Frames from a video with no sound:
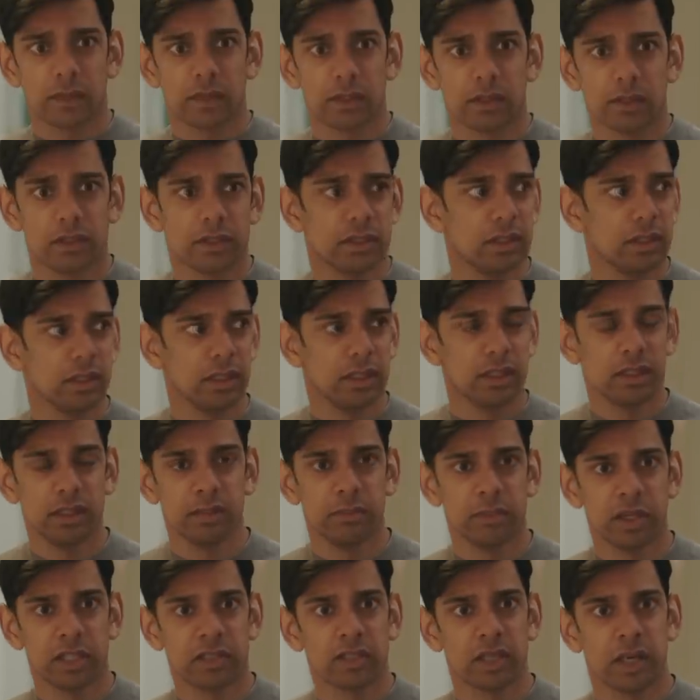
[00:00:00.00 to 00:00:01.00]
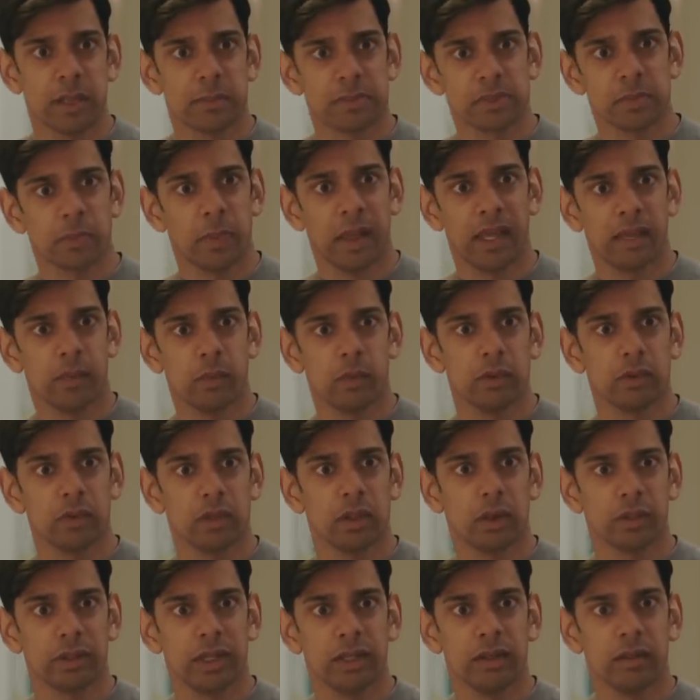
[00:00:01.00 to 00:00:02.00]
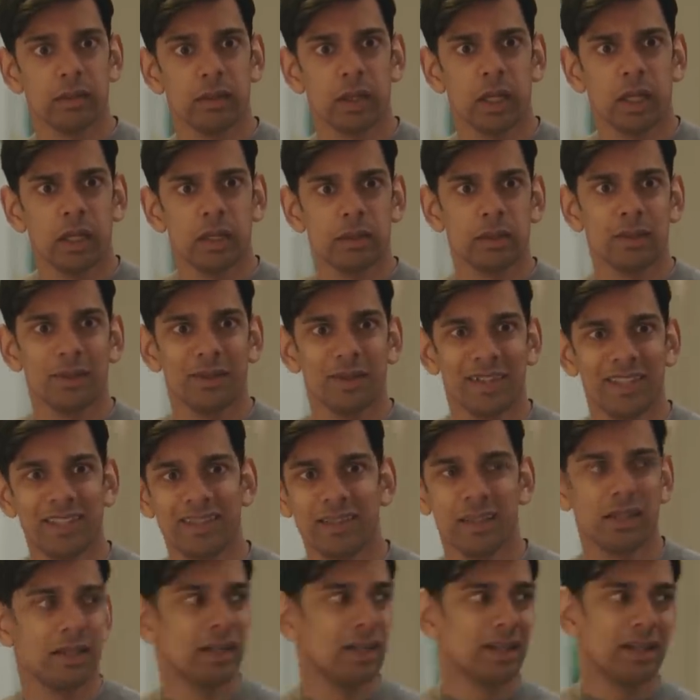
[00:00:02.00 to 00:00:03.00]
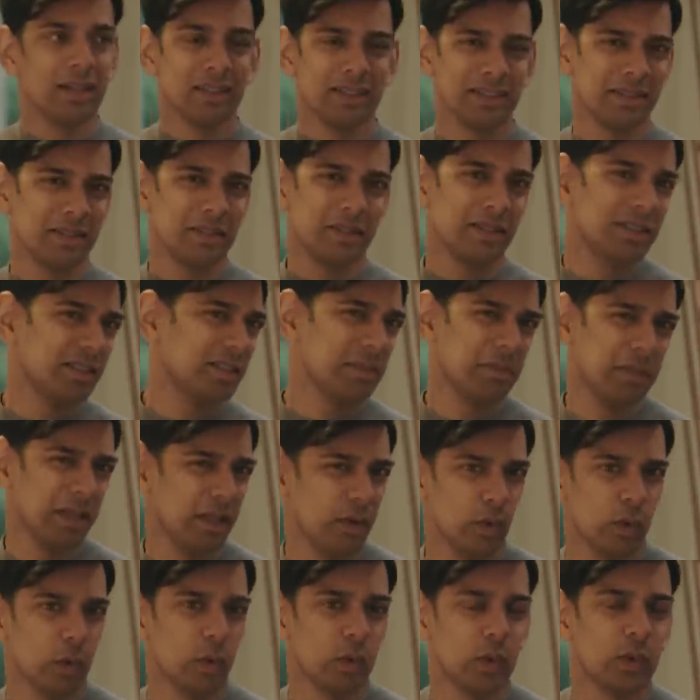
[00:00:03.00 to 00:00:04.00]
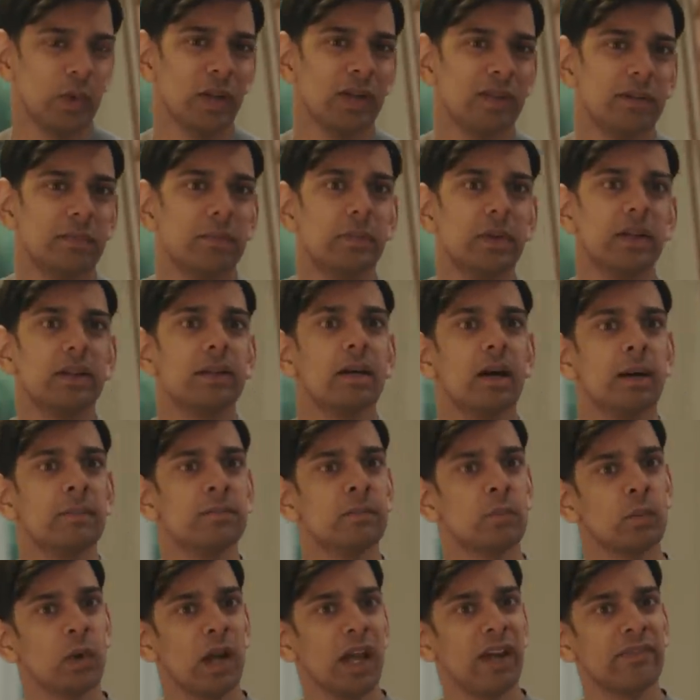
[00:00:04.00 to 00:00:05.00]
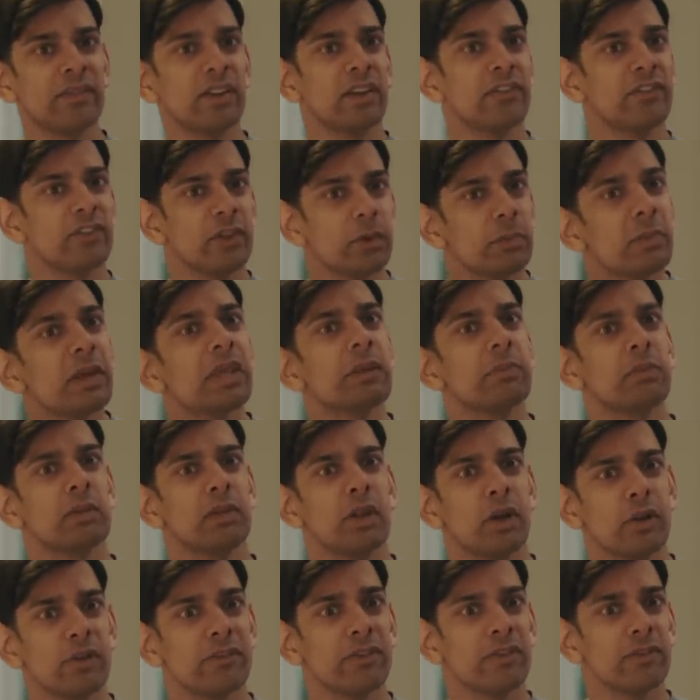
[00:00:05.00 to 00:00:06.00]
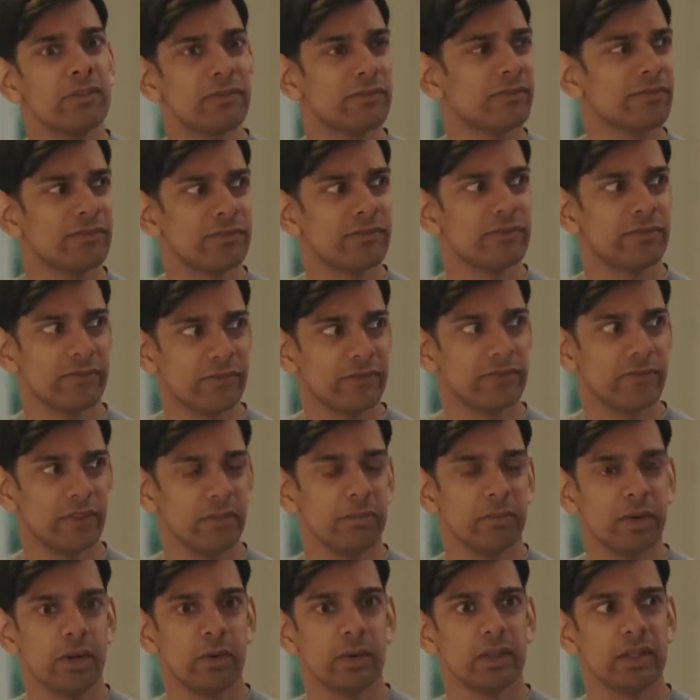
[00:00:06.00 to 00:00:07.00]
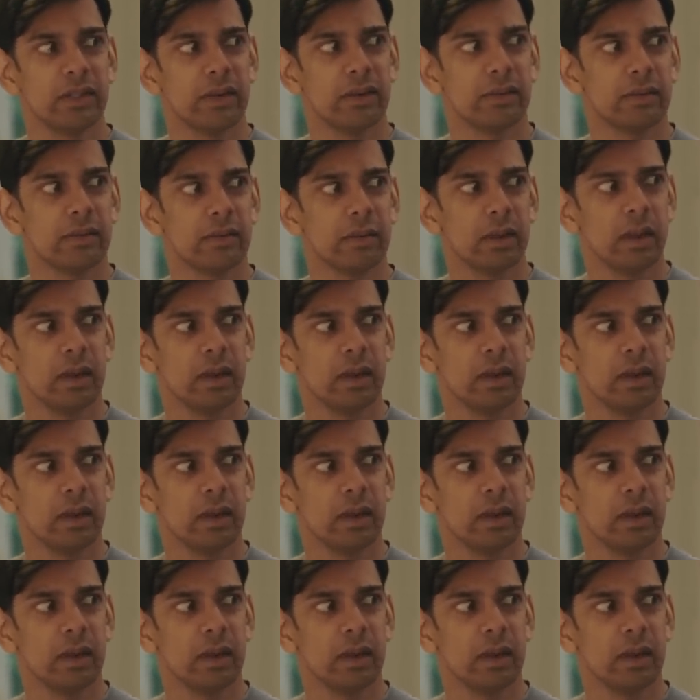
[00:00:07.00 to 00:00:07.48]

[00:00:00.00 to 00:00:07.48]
Because she needed my Times paywall login. Look, it's a bit awkward, but we're having a few people over for Meredith.